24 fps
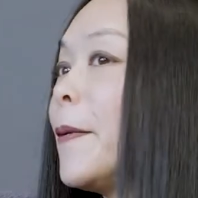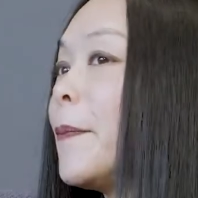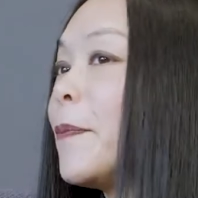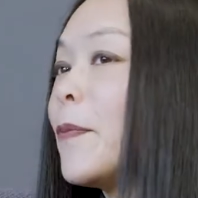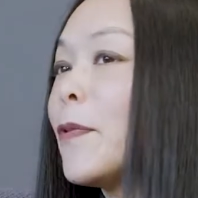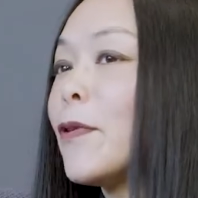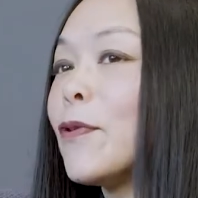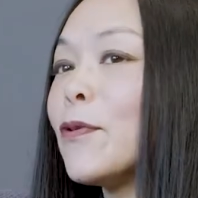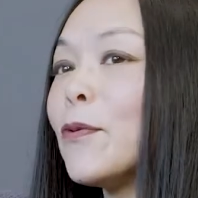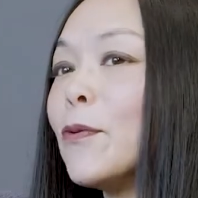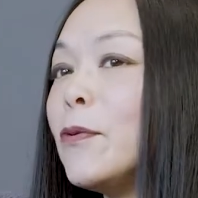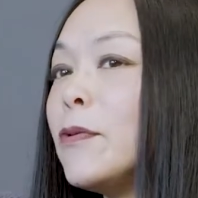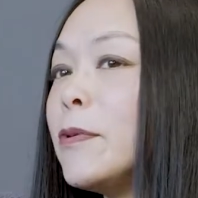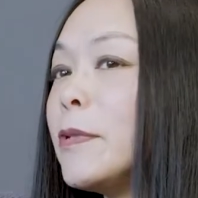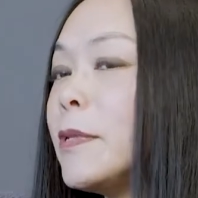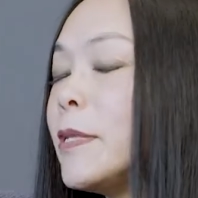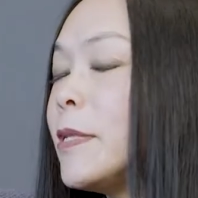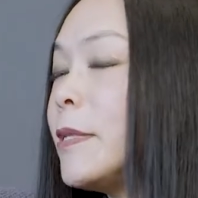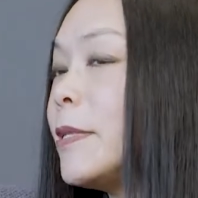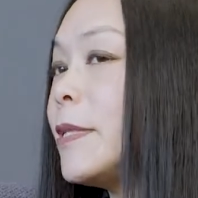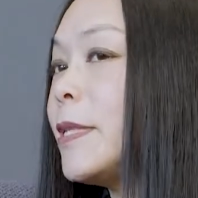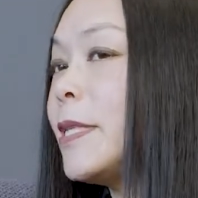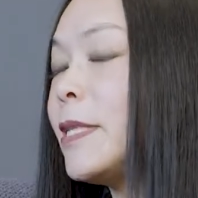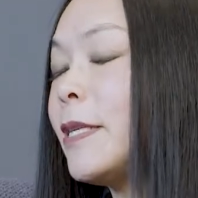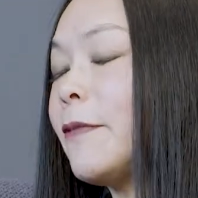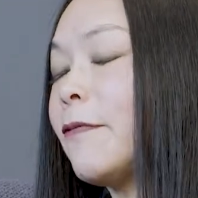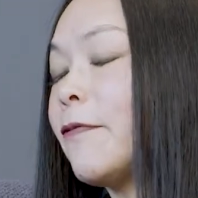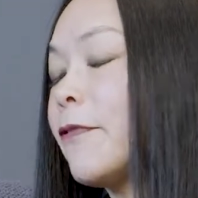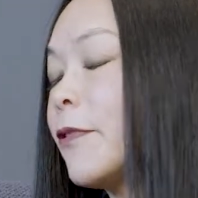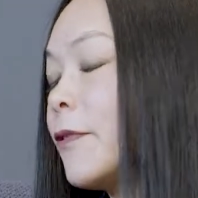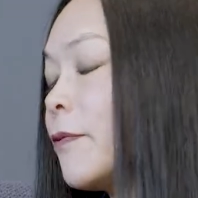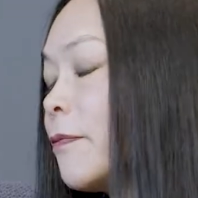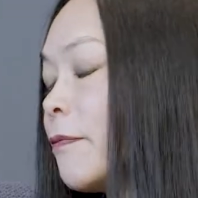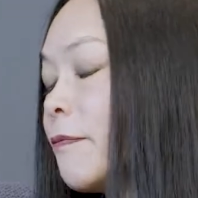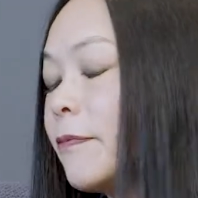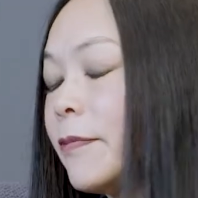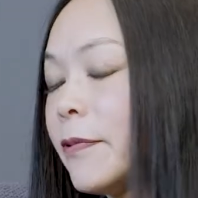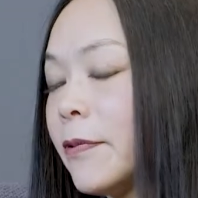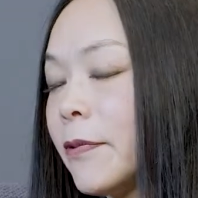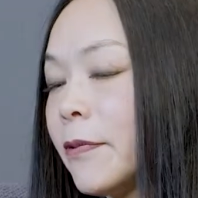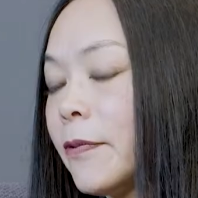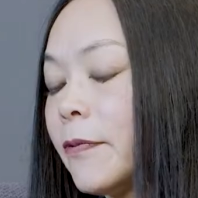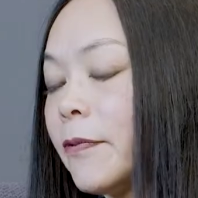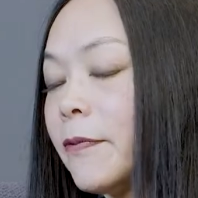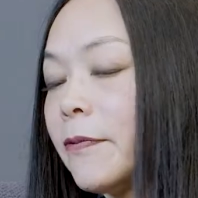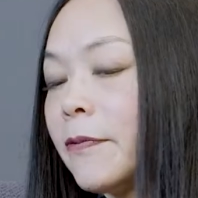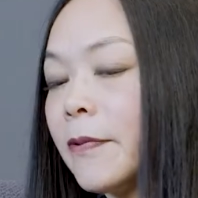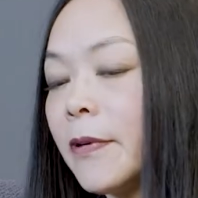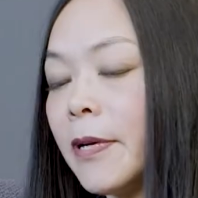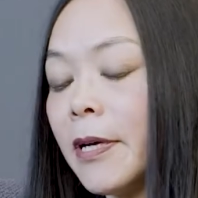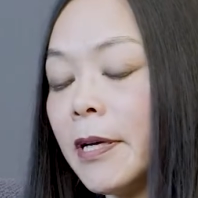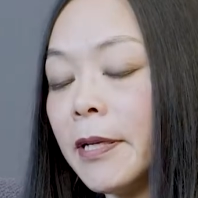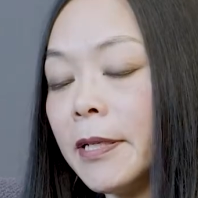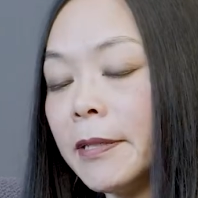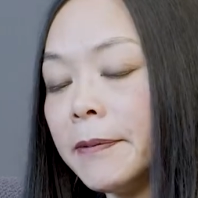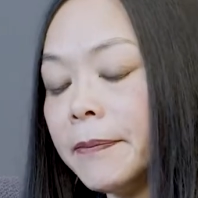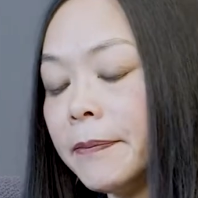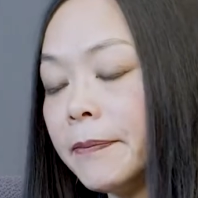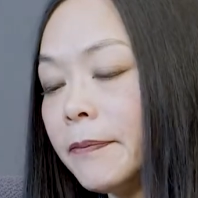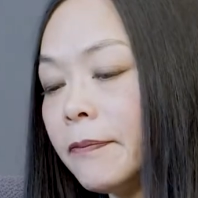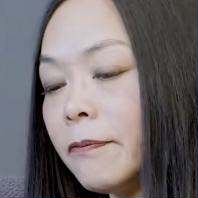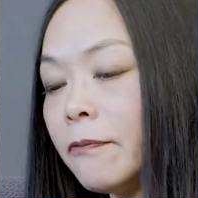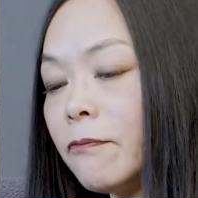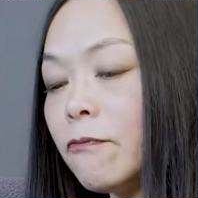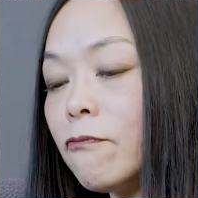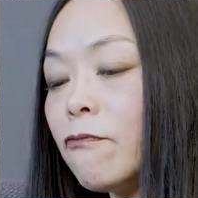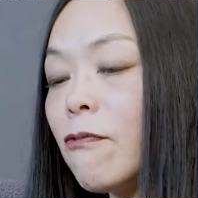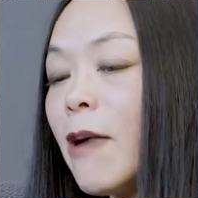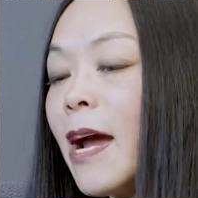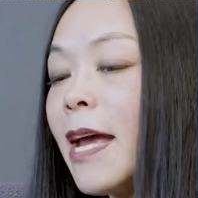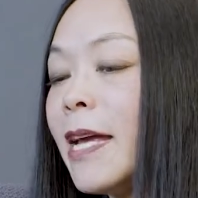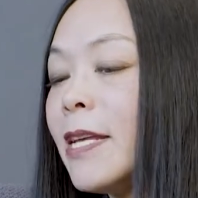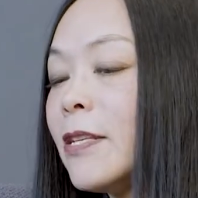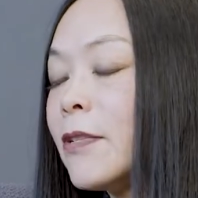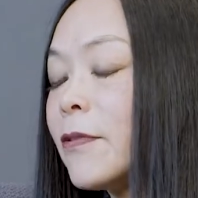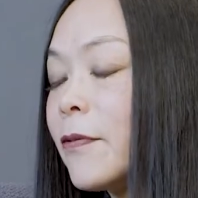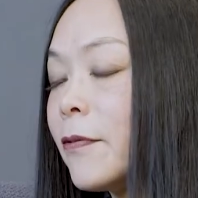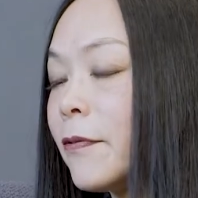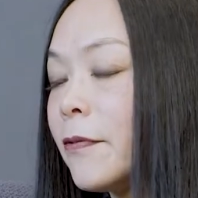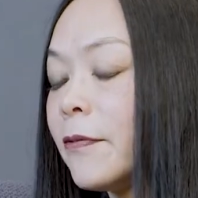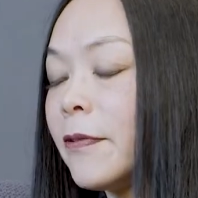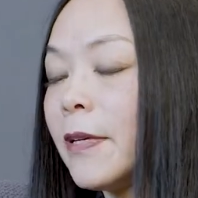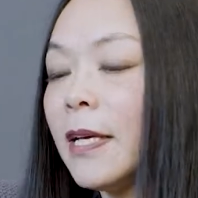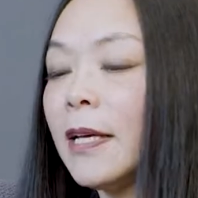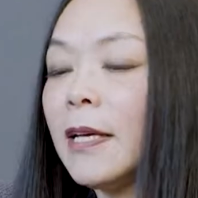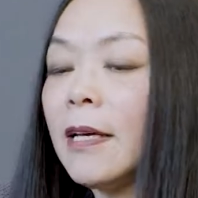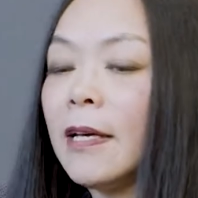through different sort of ways of